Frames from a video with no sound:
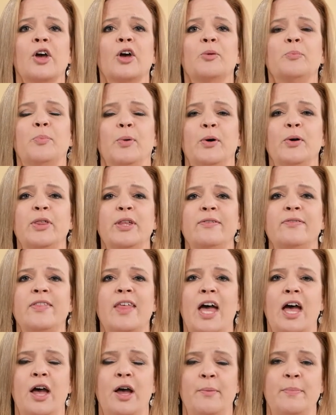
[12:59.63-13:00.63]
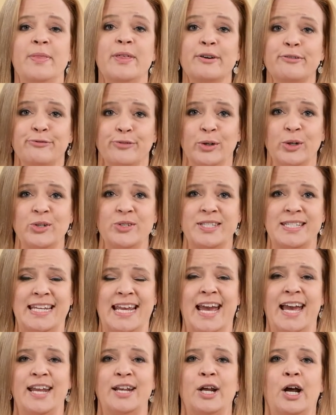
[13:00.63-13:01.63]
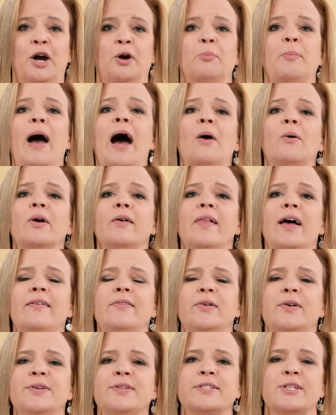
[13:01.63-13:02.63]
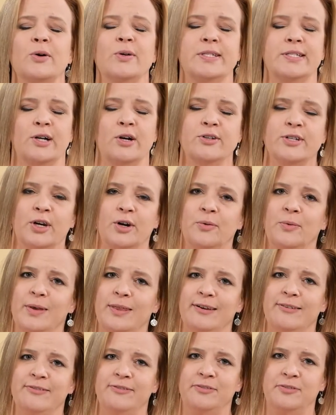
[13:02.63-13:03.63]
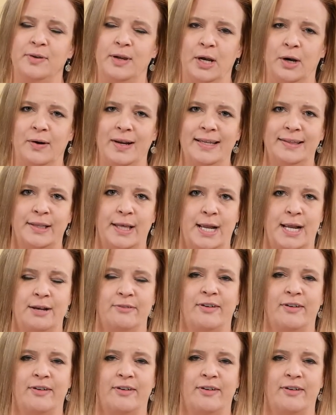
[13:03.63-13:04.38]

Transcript: Both of them, the first 10 are power levels. So it starts out with a very light